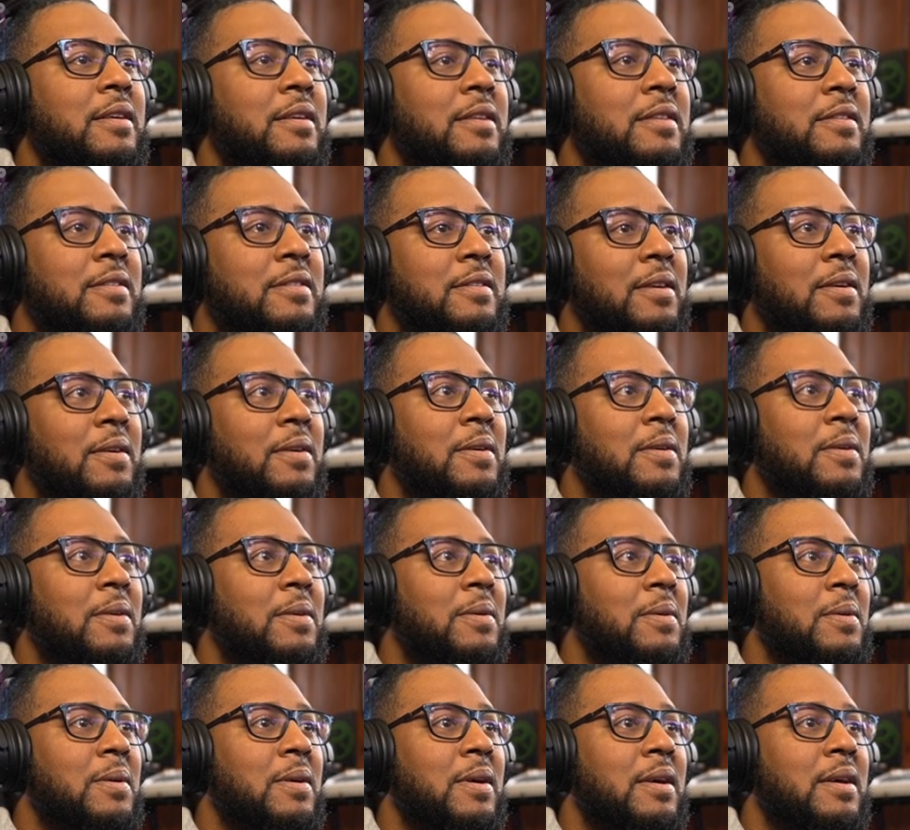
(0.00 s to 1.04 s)

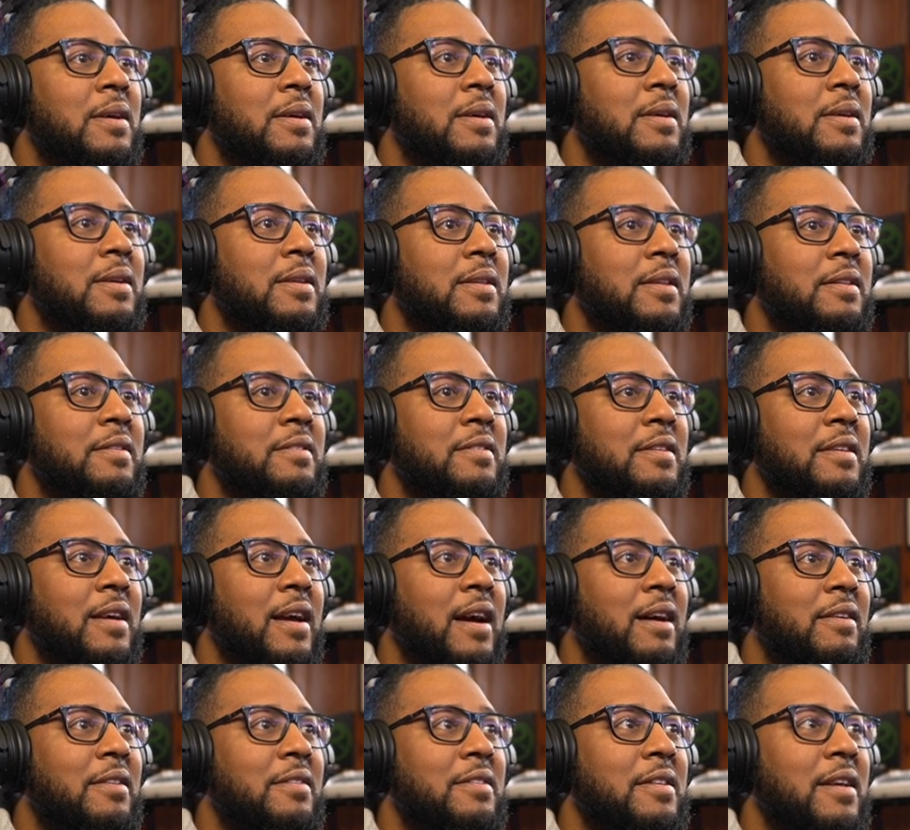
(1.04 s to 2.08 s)
So let's see
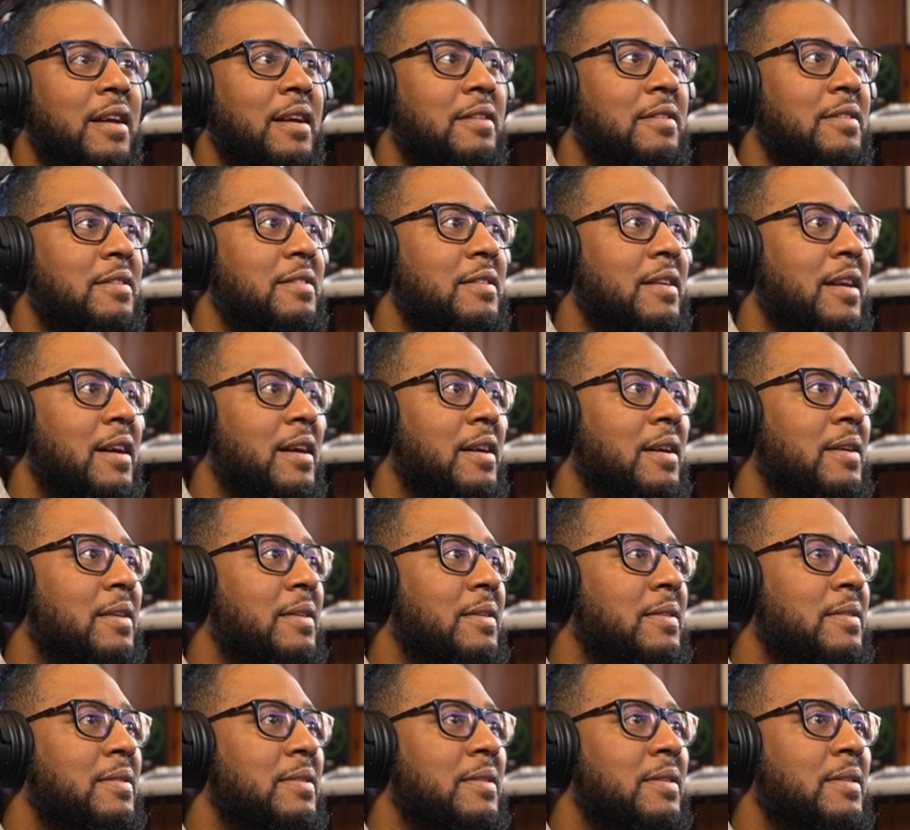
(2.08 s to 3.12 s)
how it sounds
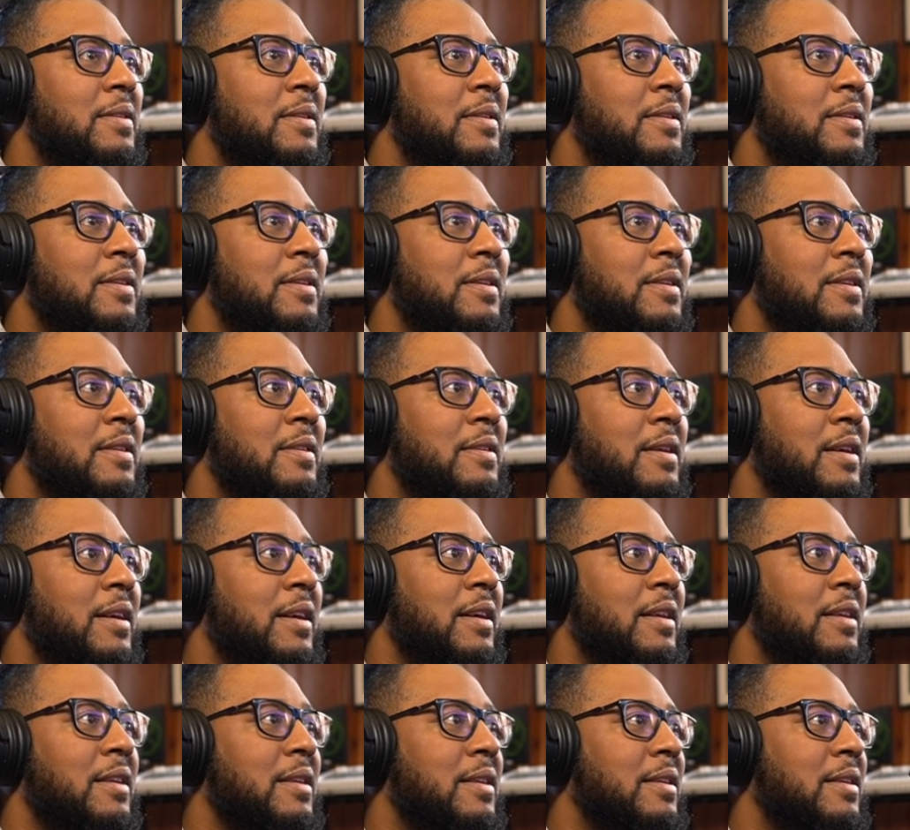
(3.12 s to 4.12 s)
now. All right,